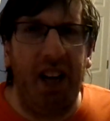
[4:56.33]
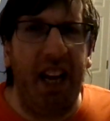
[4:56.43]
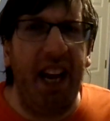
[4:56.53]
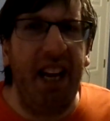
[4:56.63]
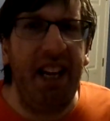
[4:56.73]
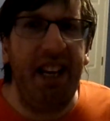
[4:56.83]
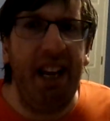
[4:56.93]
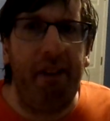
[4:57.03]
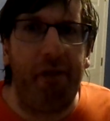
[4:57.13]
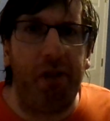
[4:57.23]
It
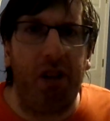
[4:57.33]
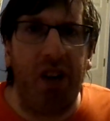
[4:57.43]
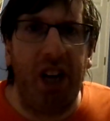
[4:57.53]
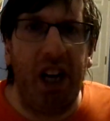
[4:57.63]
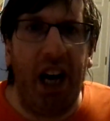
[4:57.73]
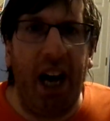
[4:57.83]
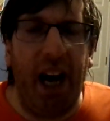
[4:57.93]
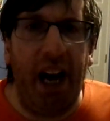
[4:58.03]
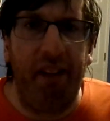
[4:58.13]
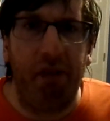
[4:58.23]
never,
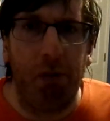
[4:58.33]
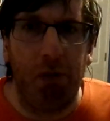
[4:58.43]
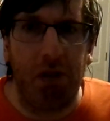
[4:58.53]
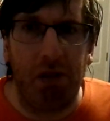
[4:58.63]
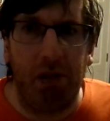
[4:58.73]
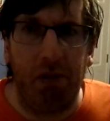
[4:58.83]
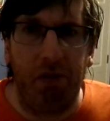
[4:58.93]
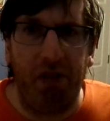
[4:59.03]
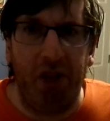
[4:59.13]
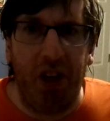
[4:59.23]
ever will
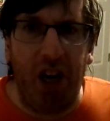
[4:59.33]
close.